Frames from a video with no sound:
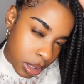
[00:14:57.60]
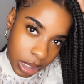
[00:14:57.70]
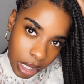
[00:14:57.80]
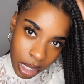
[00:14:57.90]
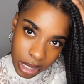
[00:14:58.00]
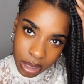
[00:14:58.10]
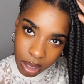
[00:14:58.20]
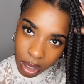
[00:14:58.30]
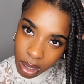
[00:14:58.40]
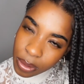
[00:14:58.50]
See you
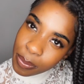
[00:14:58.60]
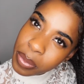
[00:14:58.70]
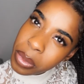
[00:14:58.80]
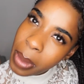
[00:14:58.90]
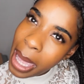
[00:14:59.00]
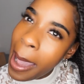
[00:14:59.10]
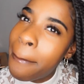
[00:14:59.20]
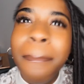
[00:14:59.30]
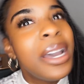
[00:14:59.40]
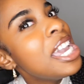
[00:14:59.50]
later
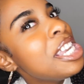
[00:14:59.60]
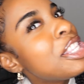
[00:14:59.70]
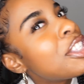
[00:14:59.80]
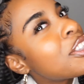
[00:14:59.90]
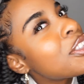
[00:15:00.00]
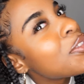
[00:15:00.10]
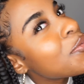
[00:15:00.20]
and peace.